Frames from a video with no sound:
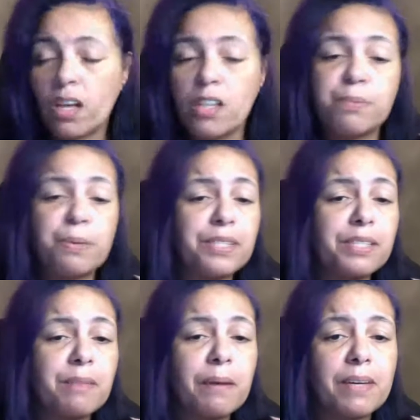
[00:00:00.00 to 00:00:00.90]
This
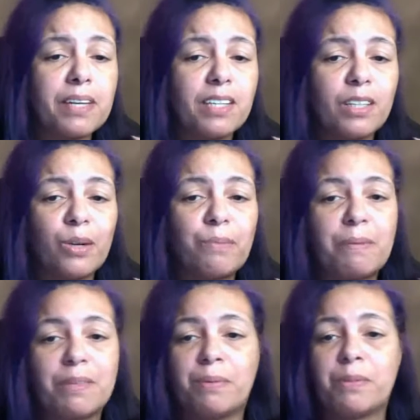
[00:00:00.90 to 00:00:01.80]
person, maybe
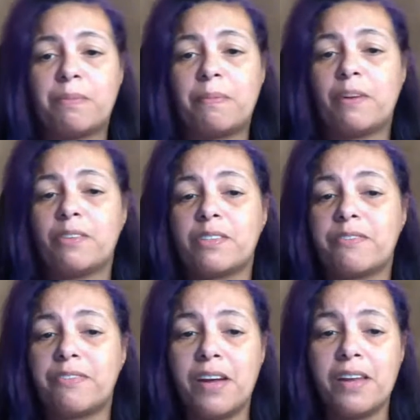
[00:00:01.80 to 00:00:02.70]
this person would be better as a
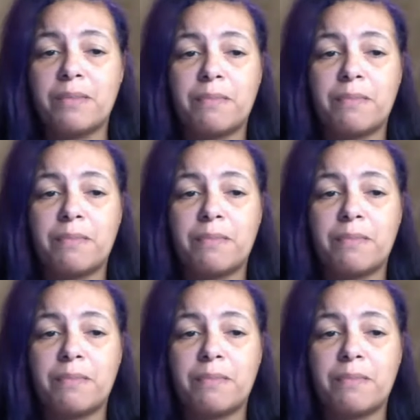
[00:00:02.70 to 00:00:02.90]
friend.